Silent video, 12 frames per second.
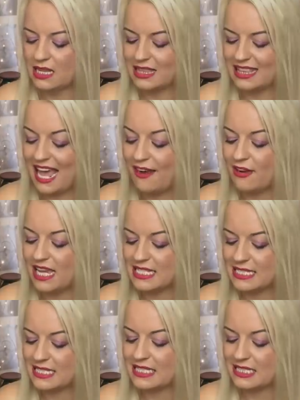there
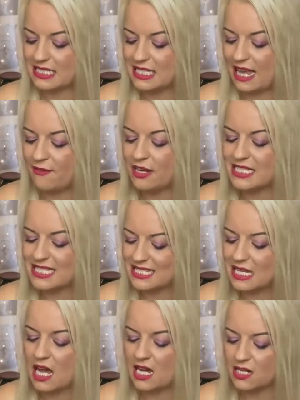is there is this
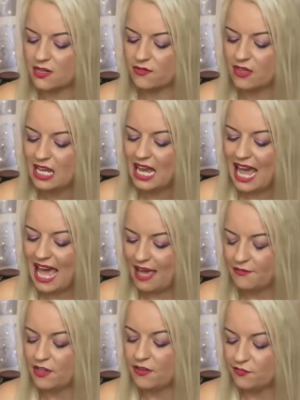kind of
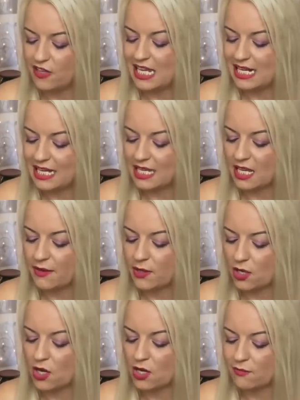heavy feeling
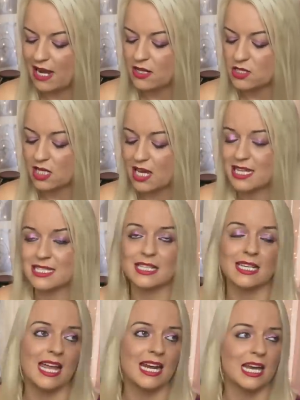going on around you guys and
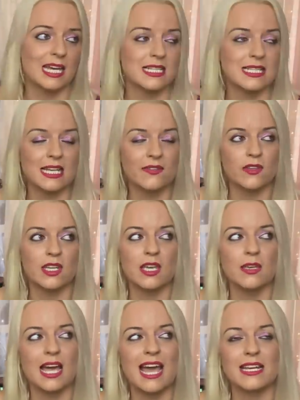again like i said if you
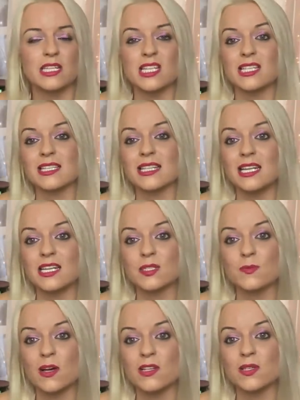keep your energy as clean as
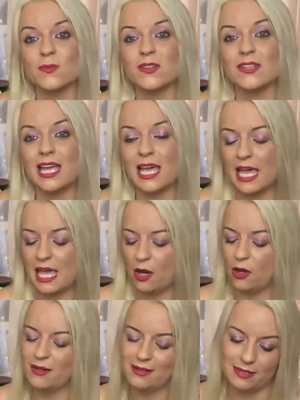possible it
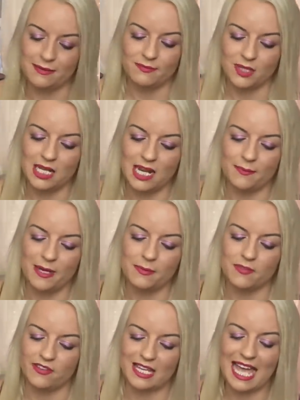uh, you know
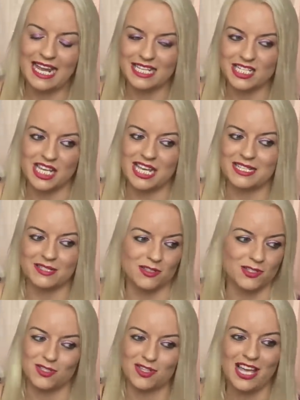people think energy is
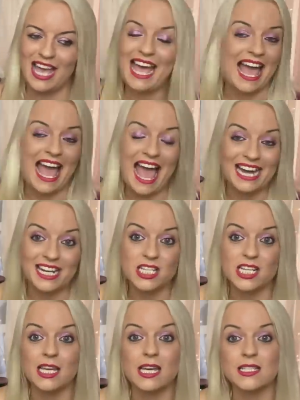just
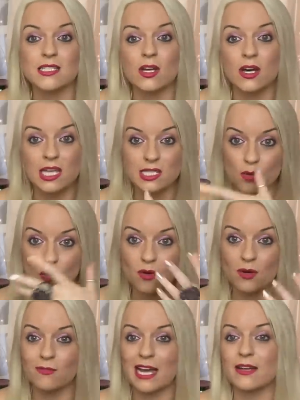energy. It's not, it's
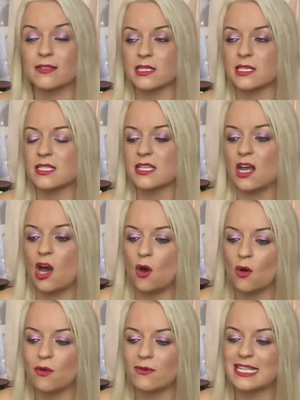all around us. It's in our
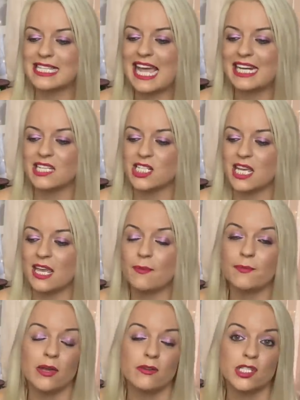auras, energy,
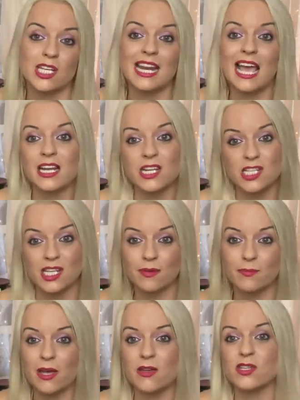emotion, energy,
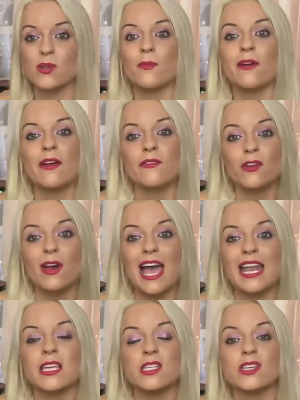motion. Wherever your
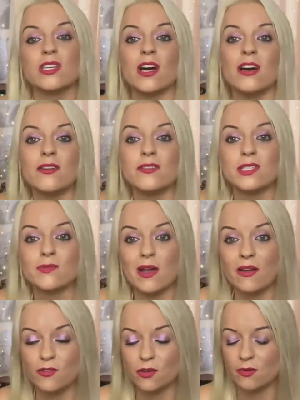energy goes,
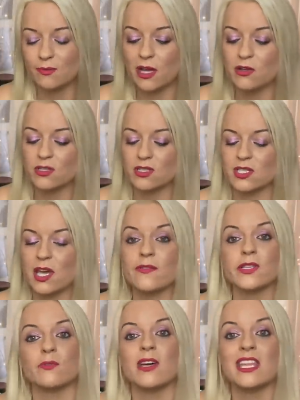wherever your emotions go
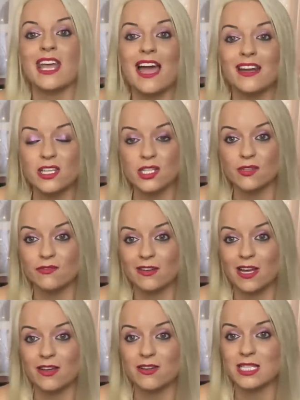is where the energy
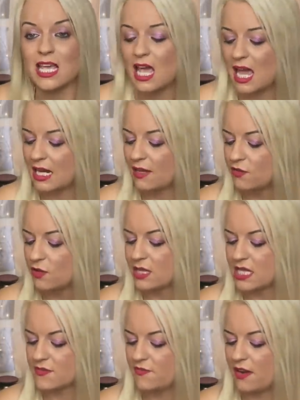flows. And if you're in
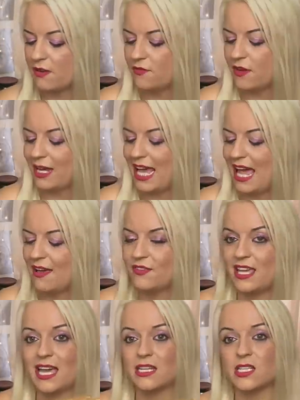this very, very
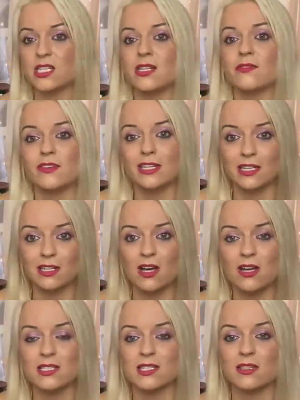heavy energy, you're feeling
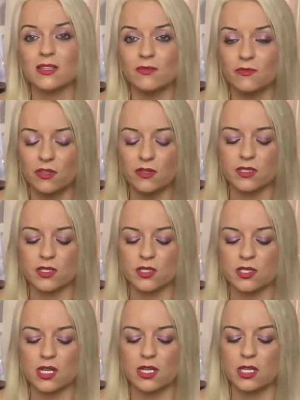lost and confused and
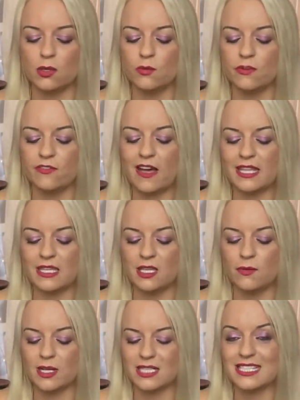stuck, you will find that
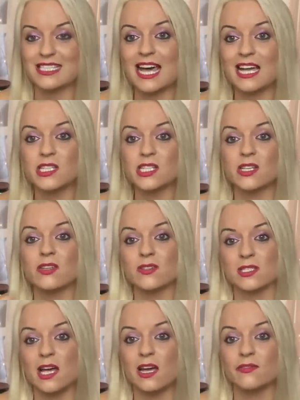you are detaching
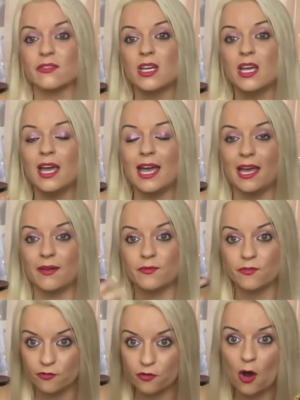yourself
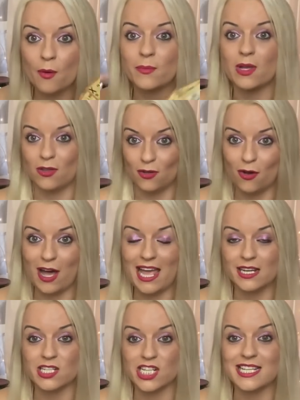um, from your
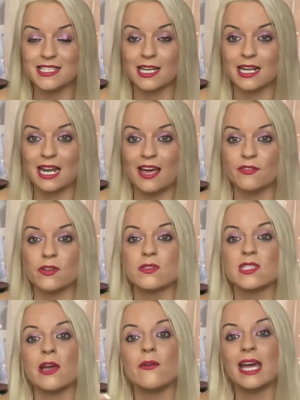energetic level.
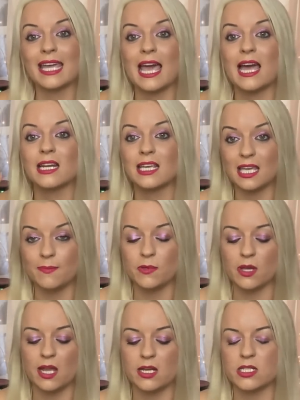So again, keeping
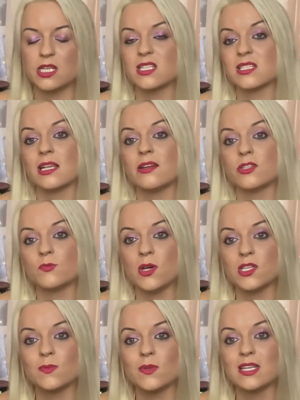your energy as clear as
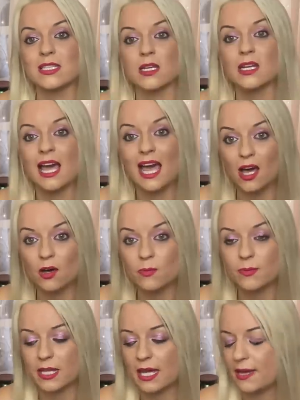possible is going to
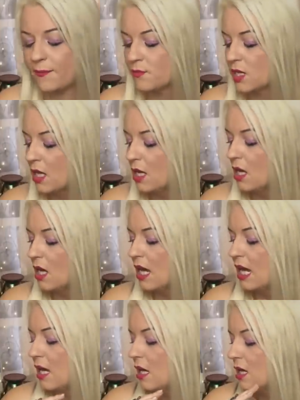help that.
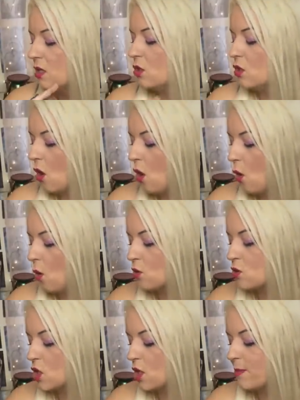Not all
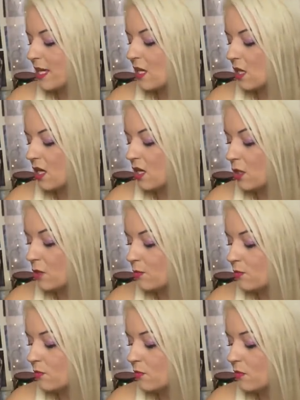doom and gloom